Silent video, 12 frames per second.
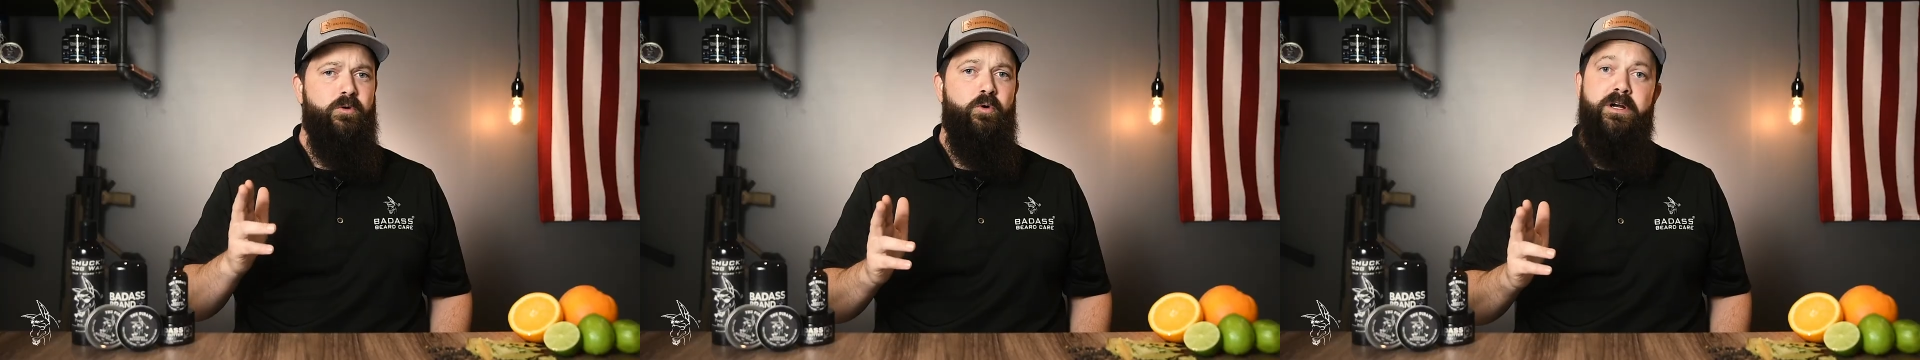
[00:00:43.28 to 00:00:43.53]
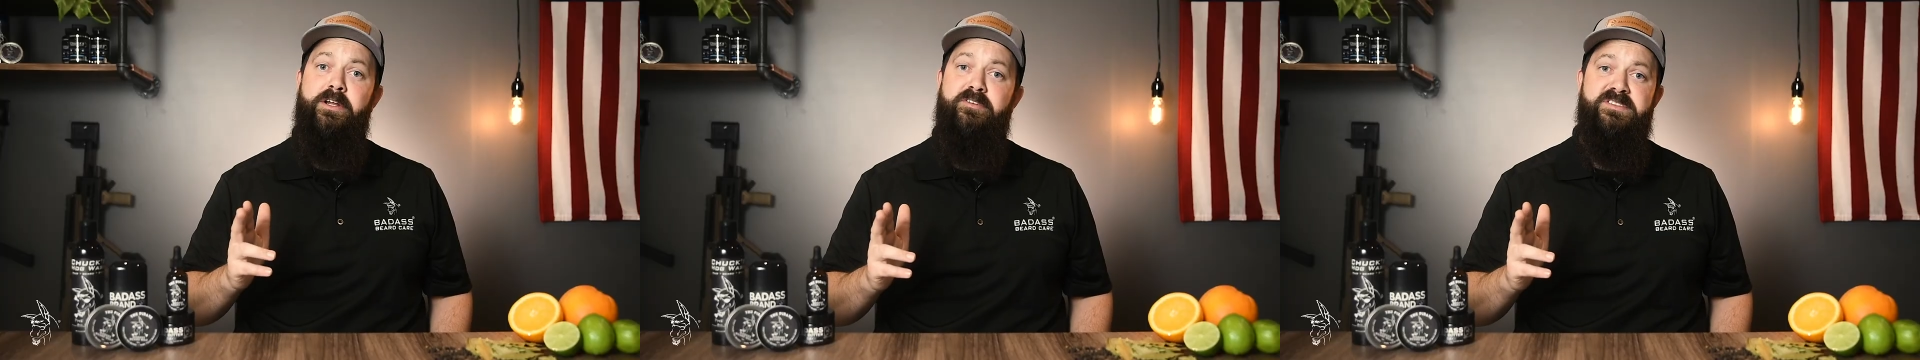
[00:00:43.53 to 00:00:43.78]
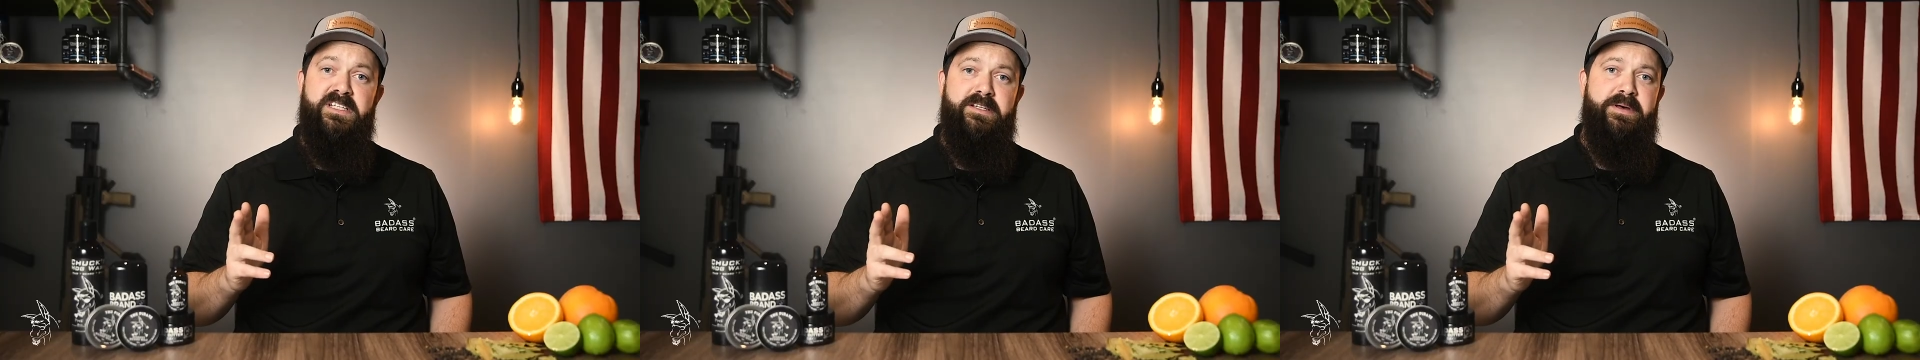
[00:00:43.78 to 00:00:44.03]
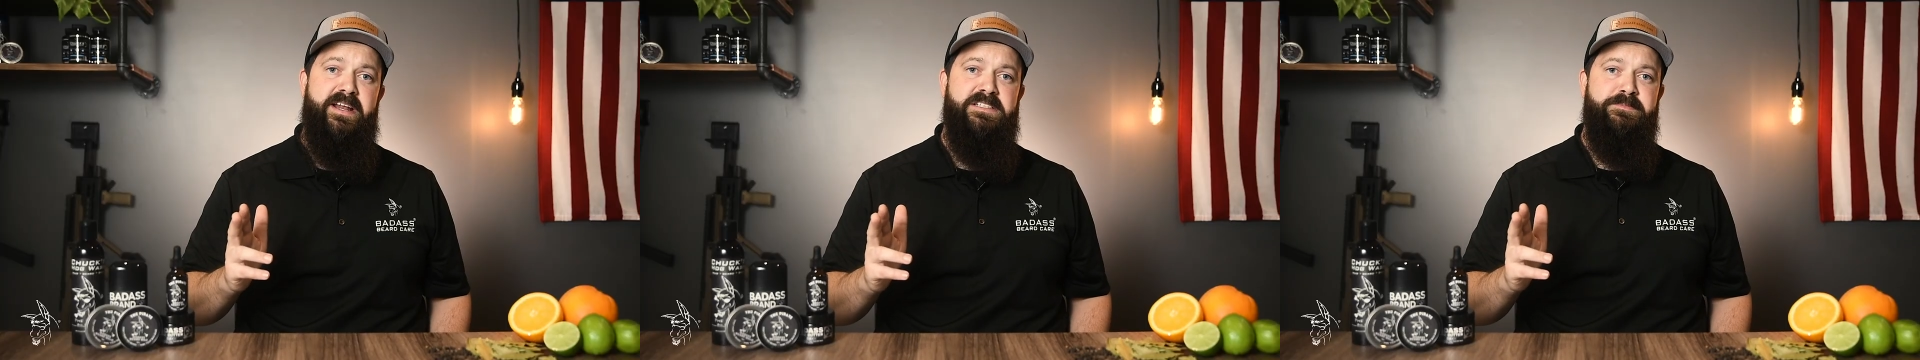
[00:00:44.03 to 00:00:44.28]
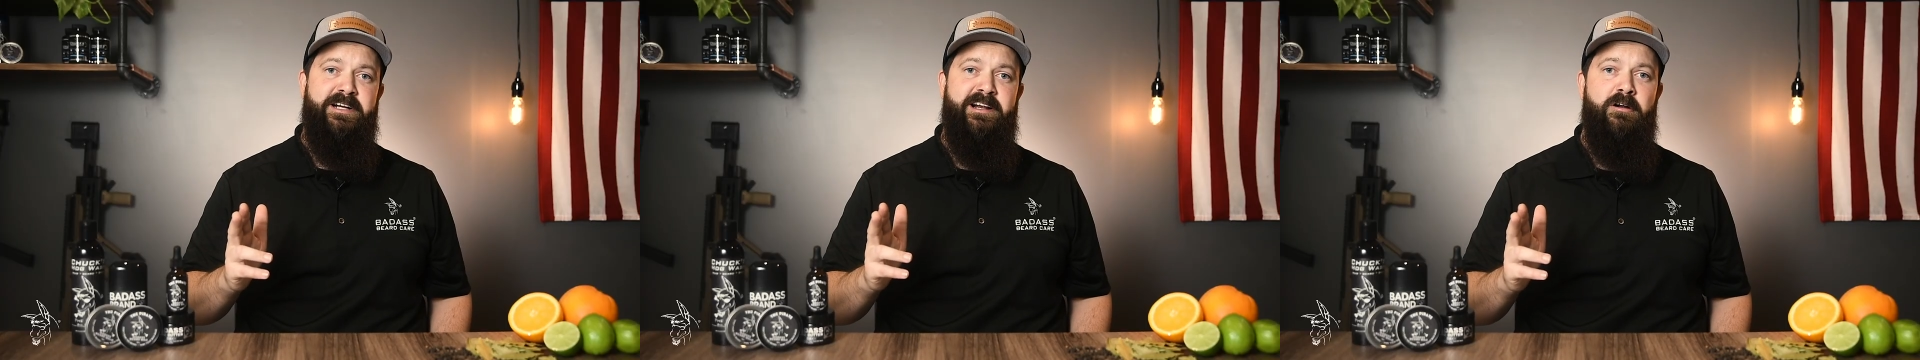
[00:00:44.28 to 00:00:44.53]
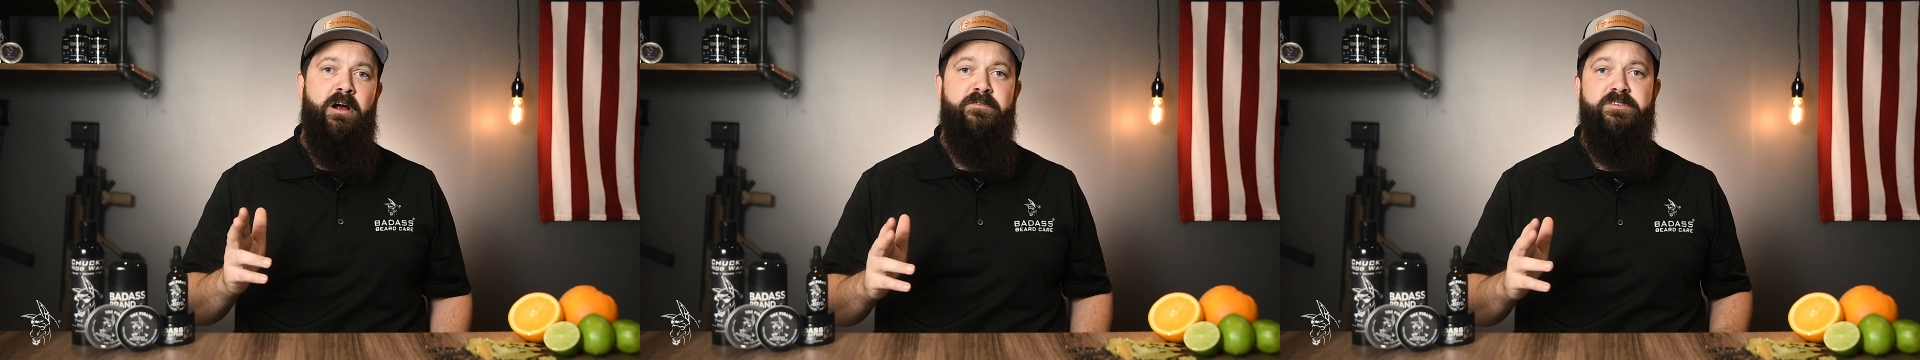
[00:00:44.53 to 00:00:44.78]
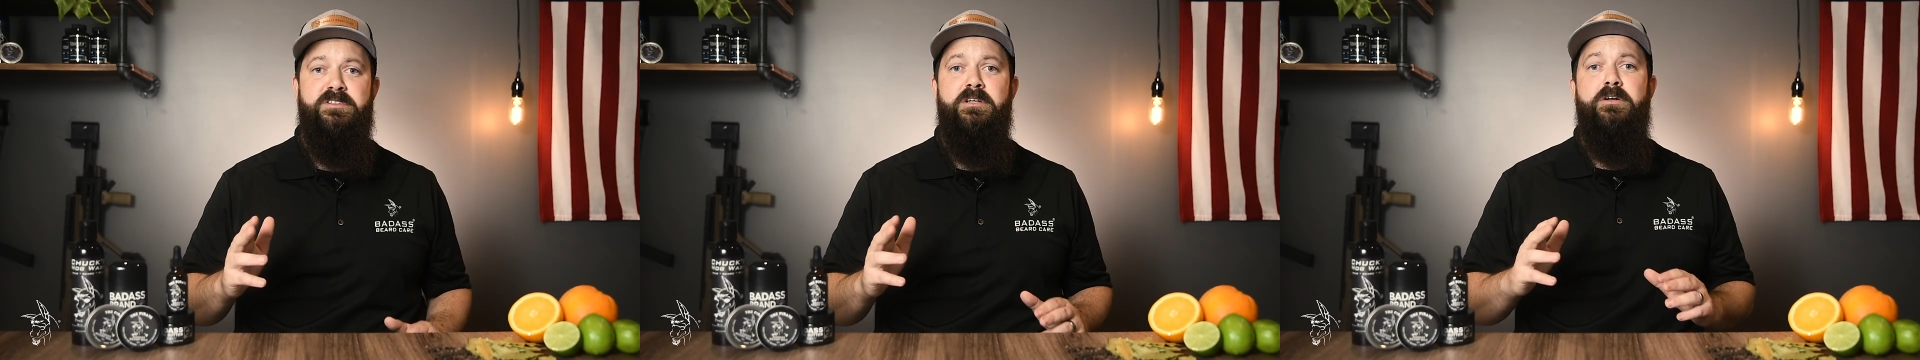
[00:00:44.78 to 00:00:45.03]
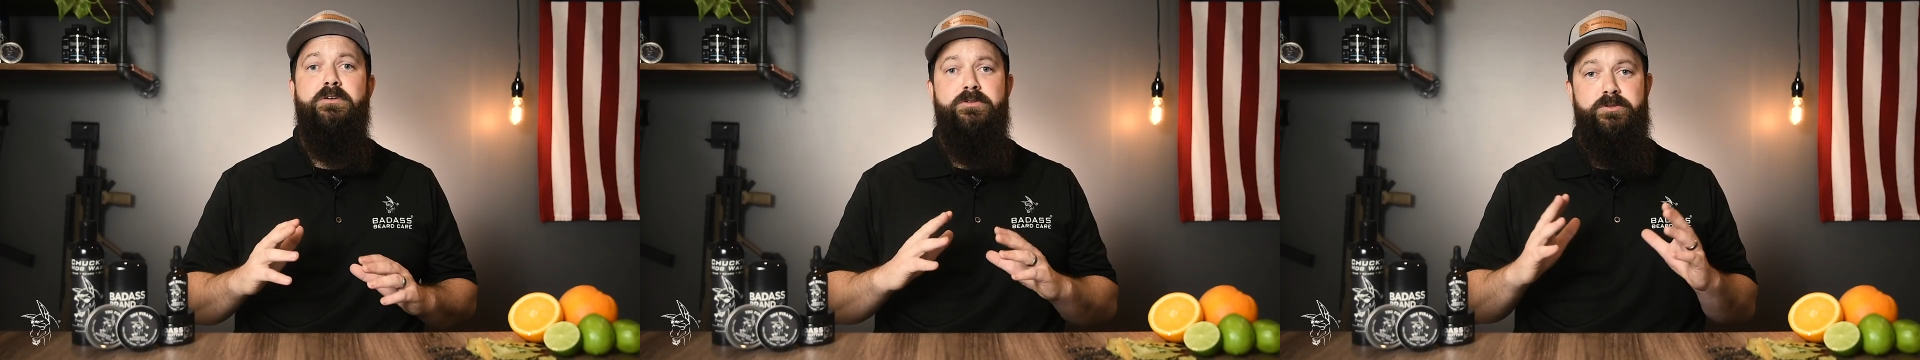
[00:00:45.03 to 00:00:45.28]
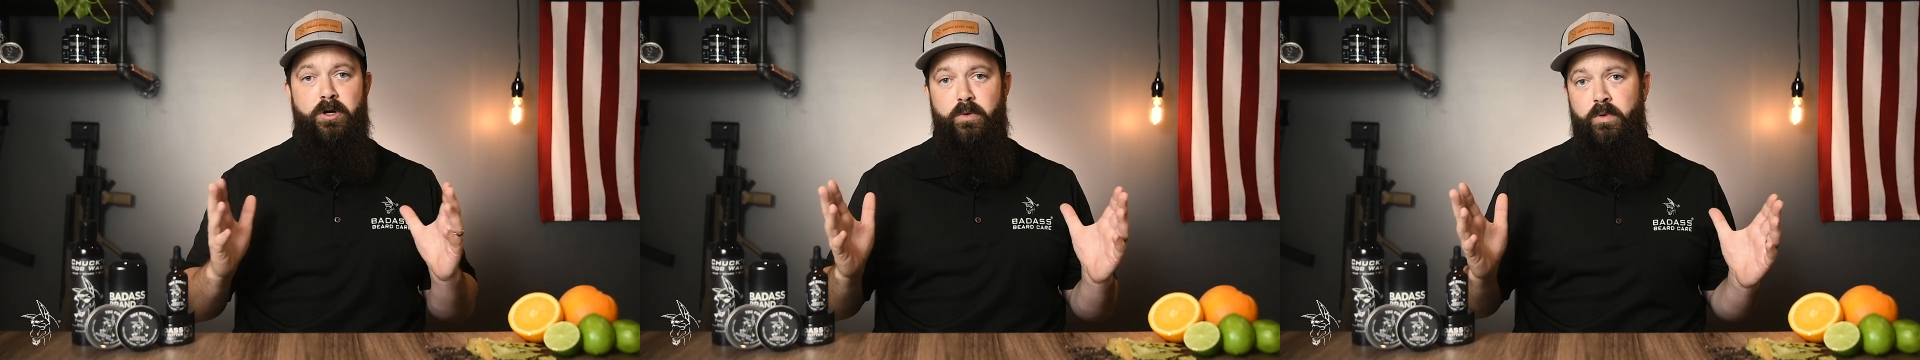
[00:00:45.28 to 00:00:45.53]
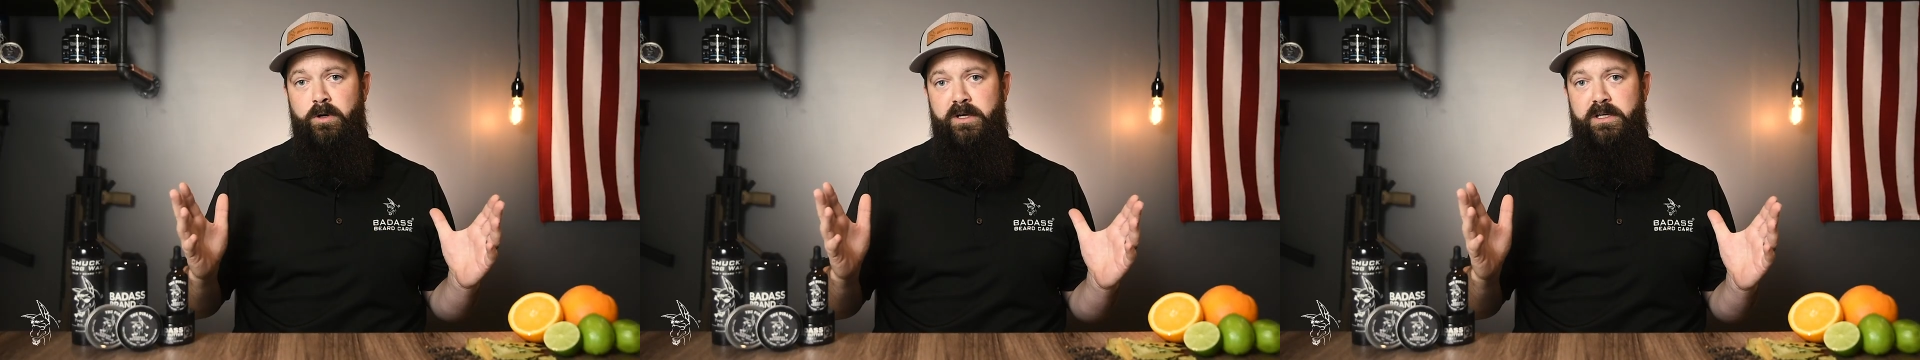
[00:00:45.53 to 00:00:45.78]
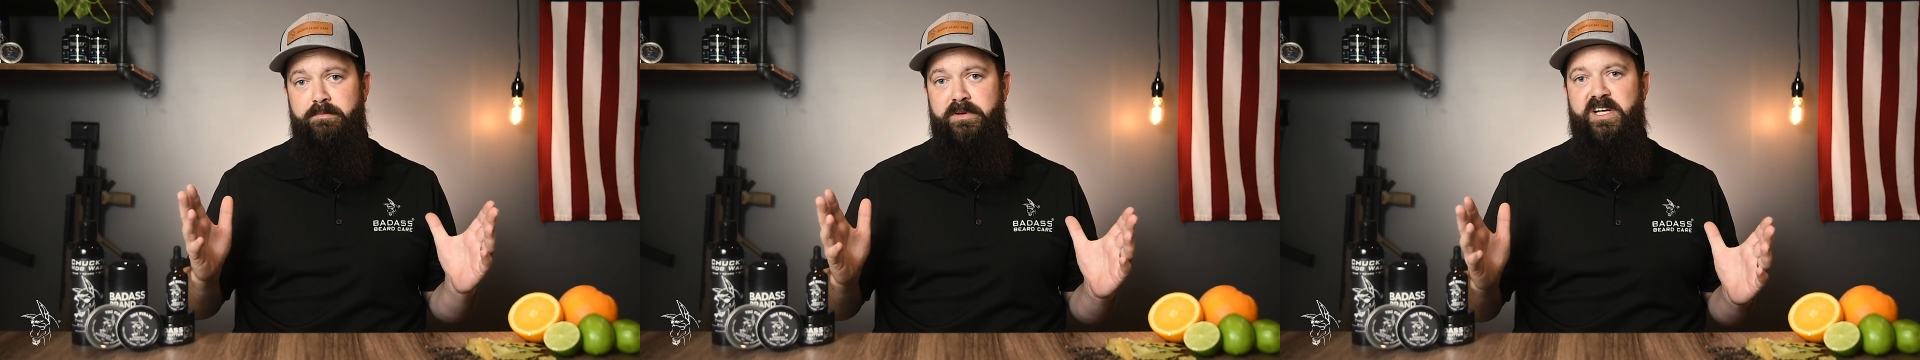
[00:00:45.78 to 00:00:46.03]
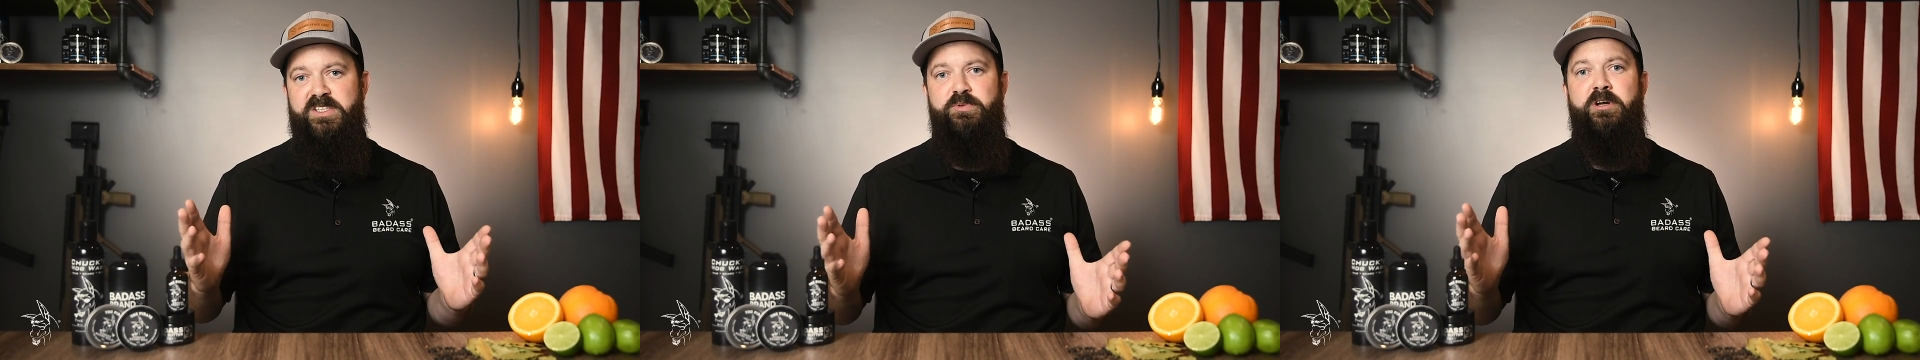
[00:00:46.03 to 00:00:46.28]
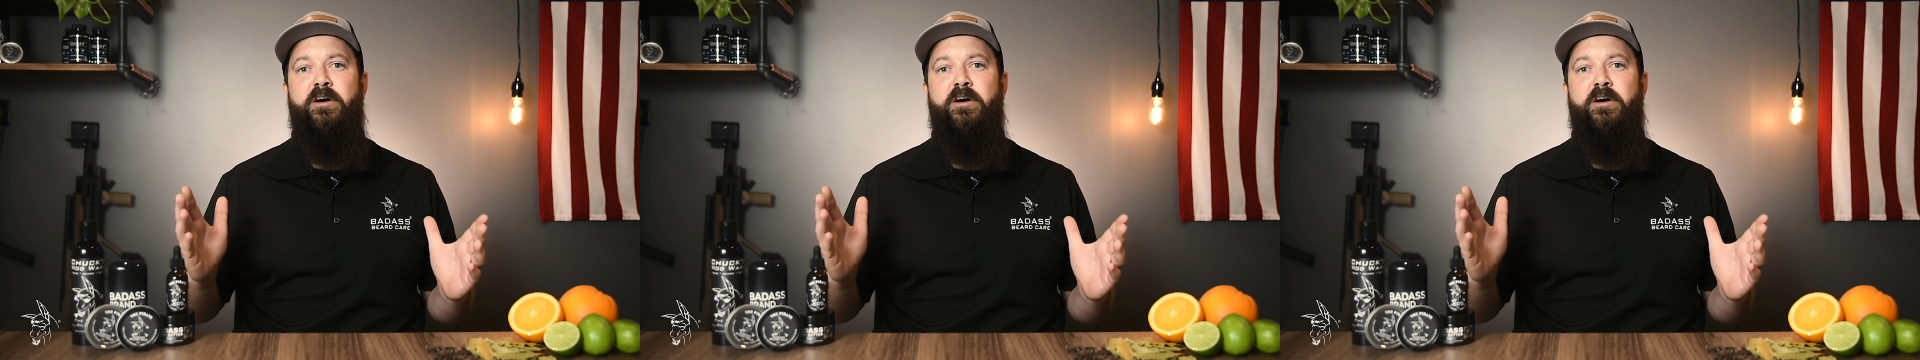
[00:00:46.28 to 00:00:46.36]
or any other scent that Badass Beard Care offers, don't worry because we